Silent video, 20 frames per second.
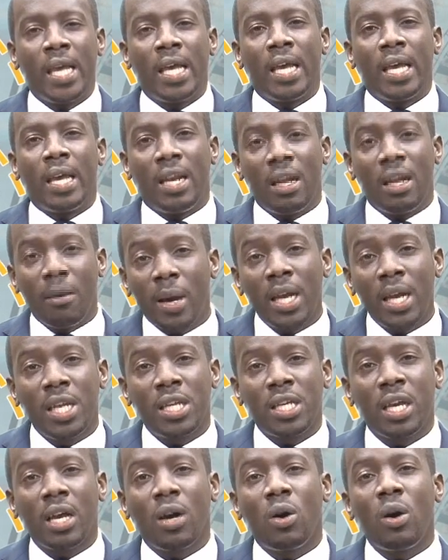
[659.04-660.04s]

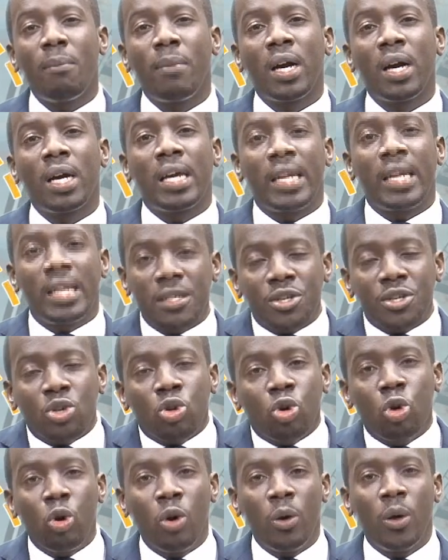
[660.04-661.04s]
inamaanisha ya kwamba
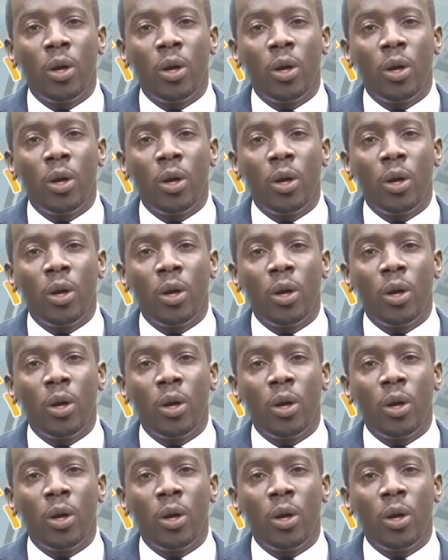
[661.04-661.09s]
Kristo